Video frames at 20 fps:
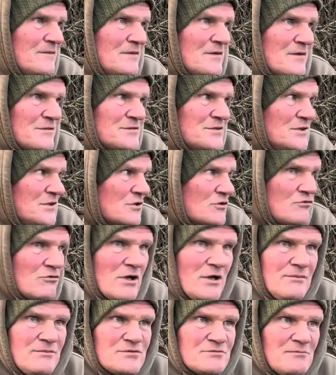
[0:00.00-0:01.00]
I've seen the
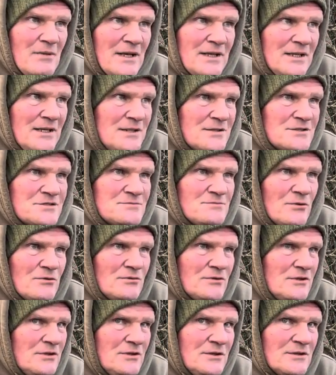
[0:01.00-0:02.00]
grebes mating this
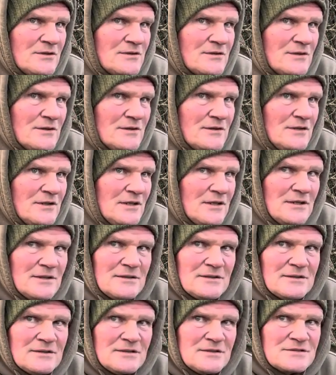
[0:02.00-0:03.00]
morning, so yeah,
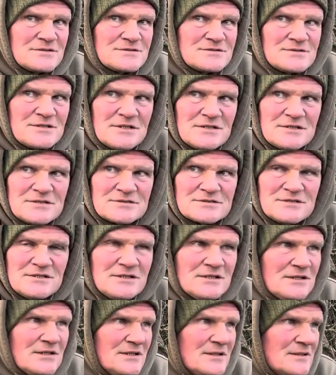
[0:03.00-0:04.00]
it's
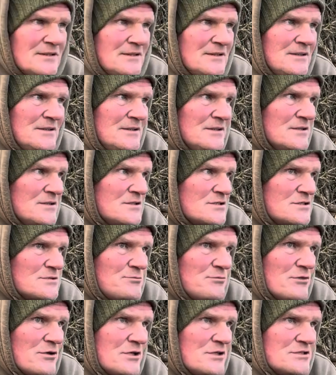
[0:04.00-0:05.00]
here.
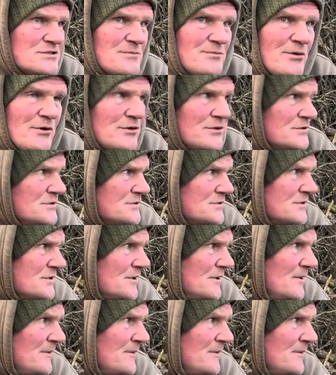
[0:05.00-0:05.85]
Spring is upon us.